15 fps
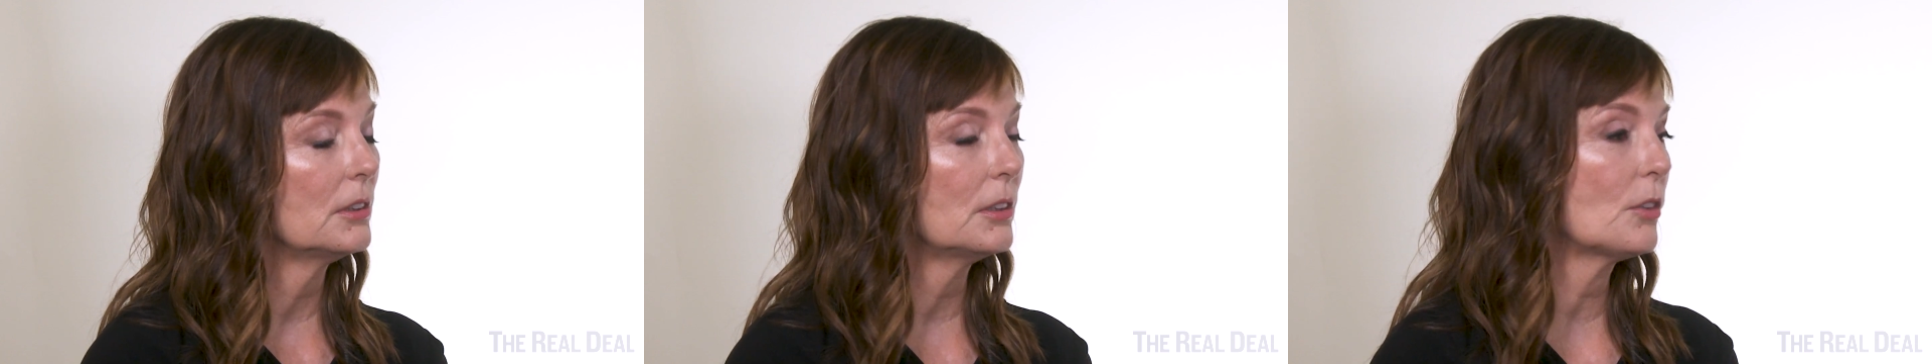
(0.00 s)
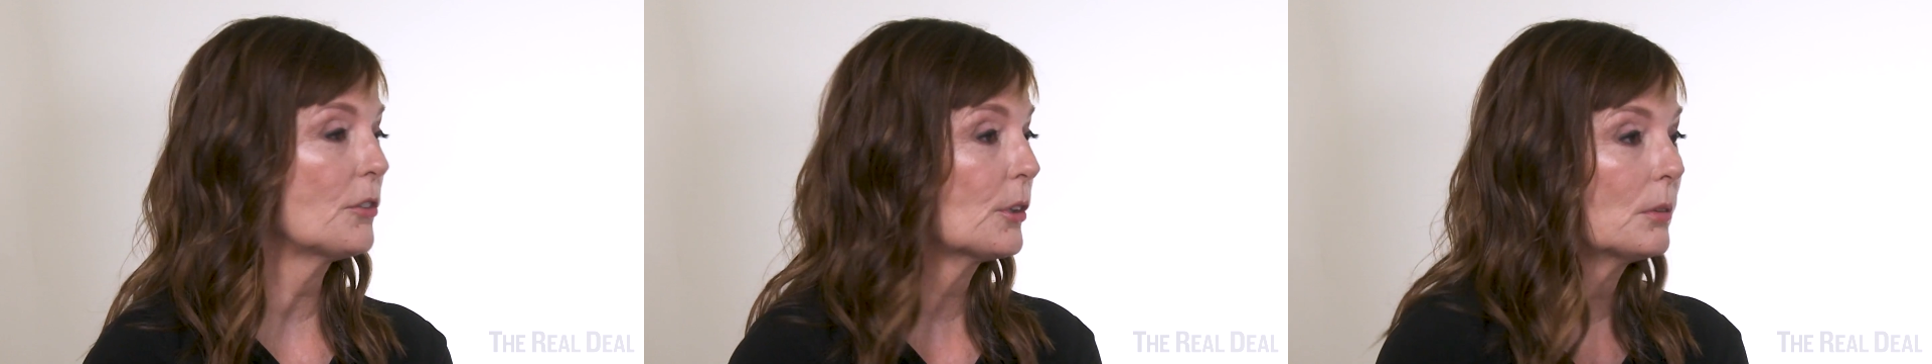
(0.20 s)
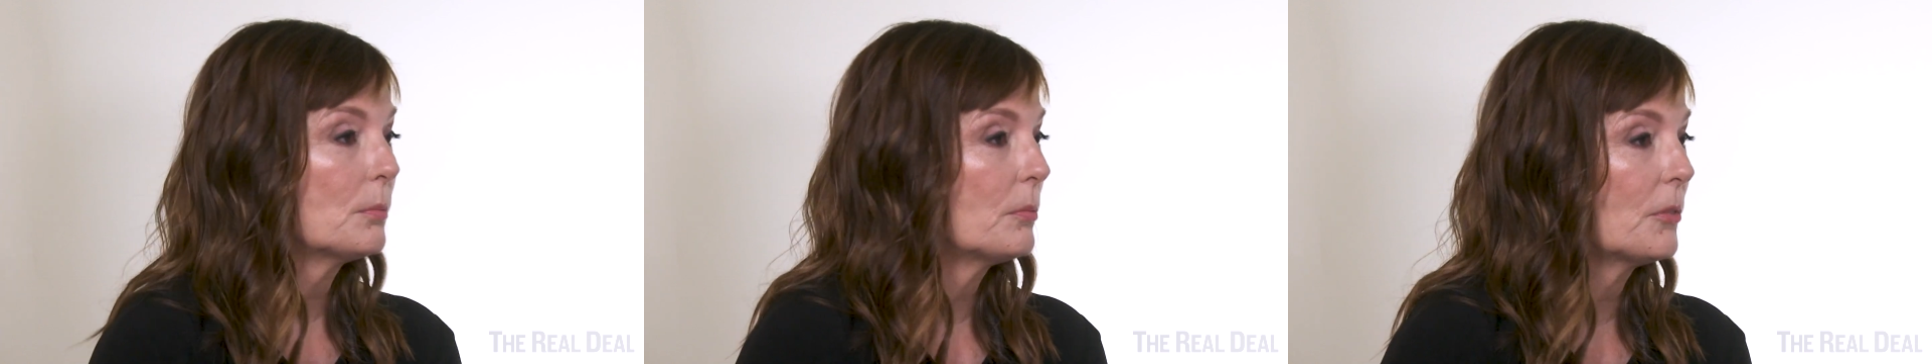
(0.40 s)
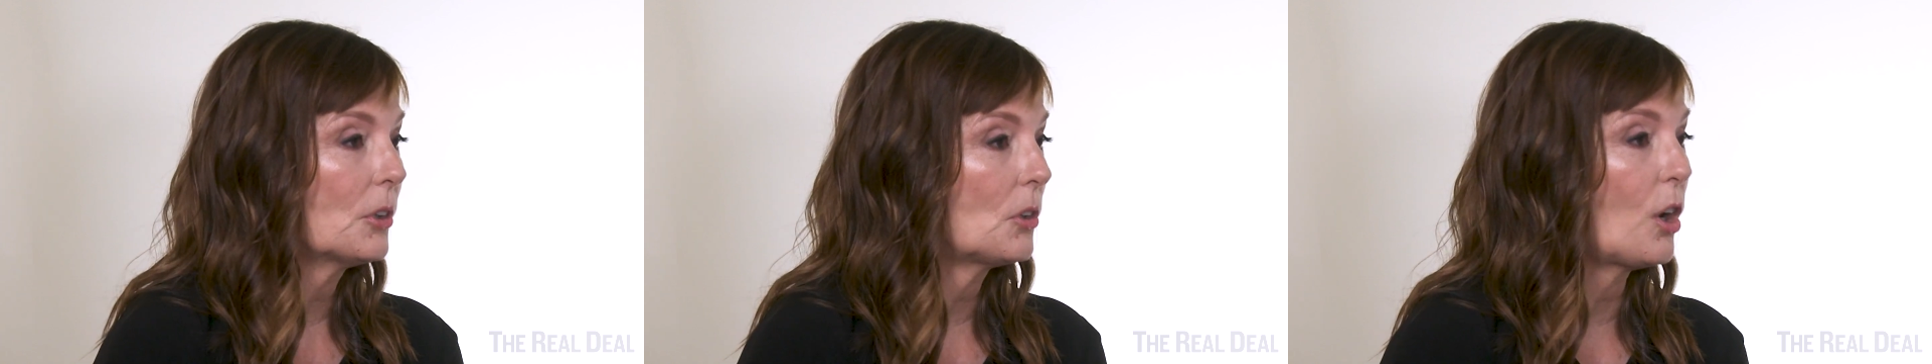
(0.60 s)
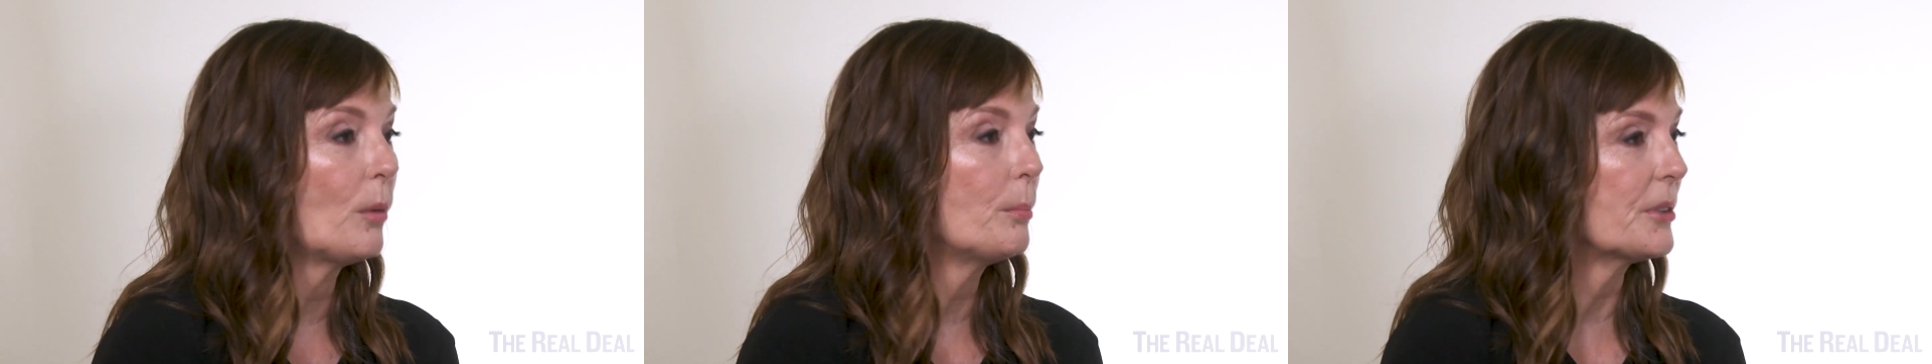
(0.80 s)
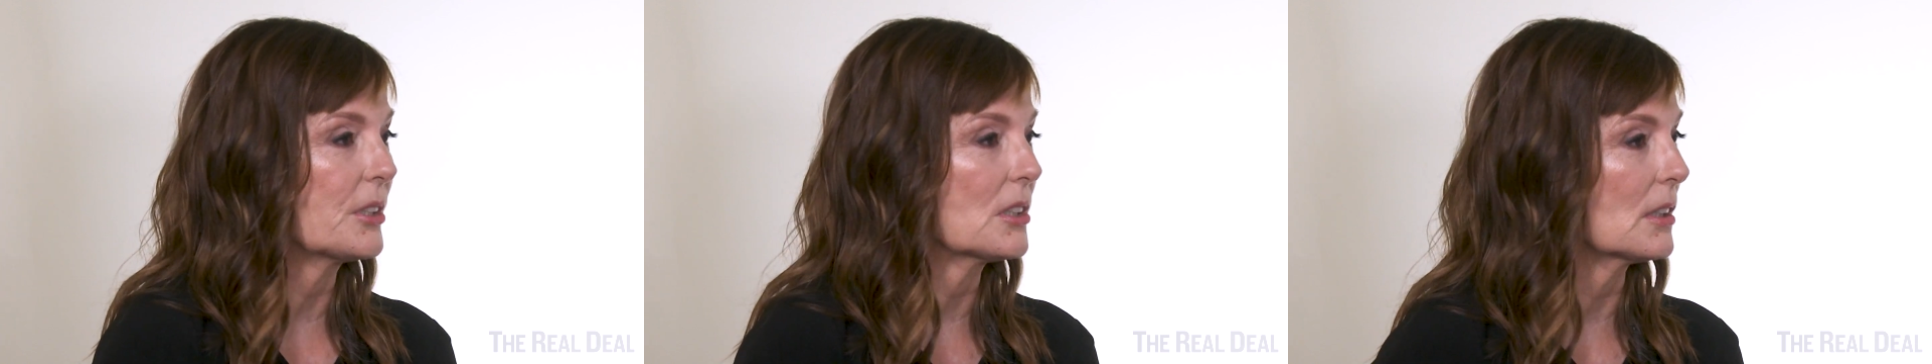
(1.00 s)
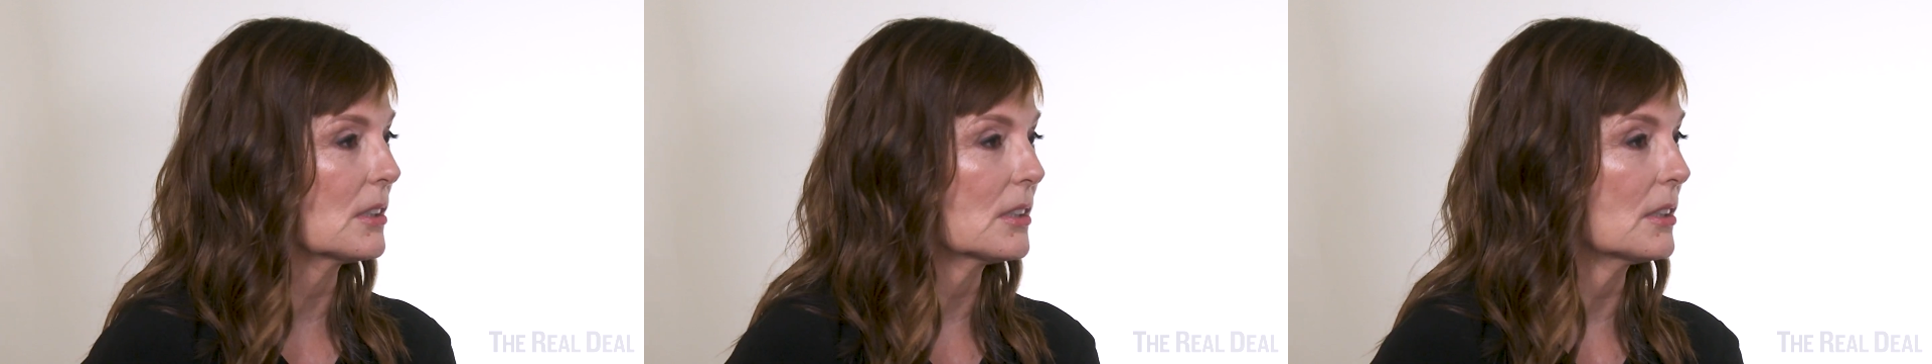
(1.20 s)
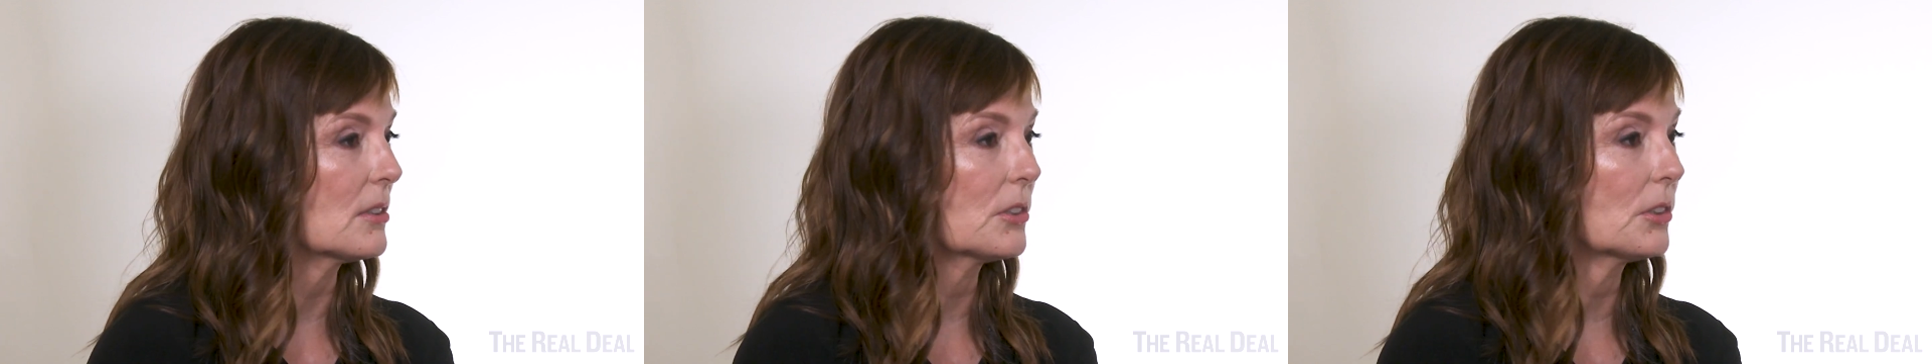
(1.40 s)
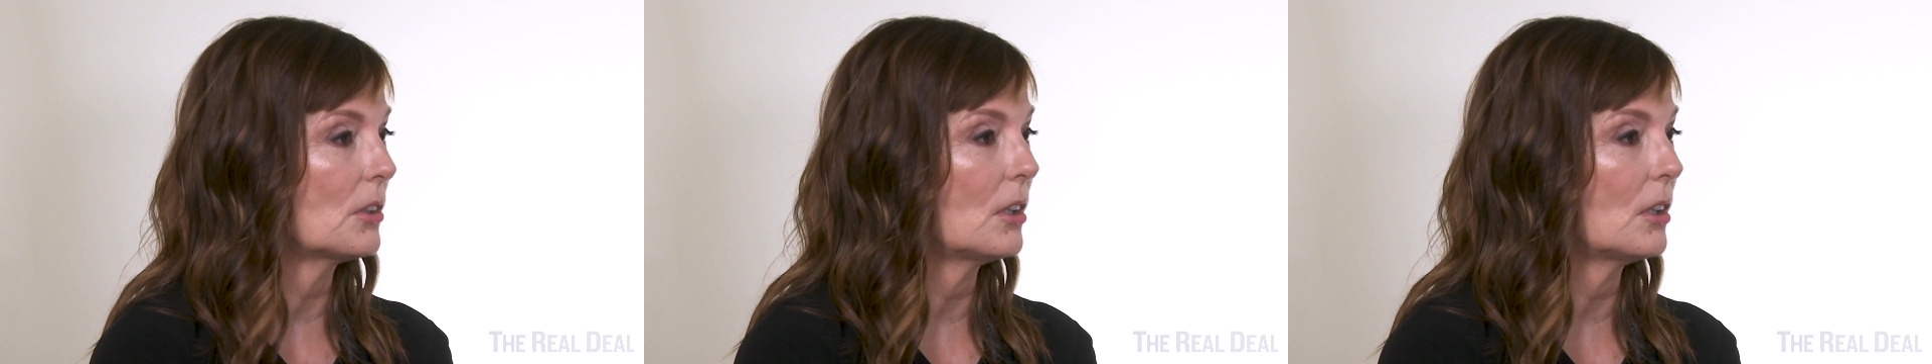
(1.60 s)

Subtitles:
they're all businesses.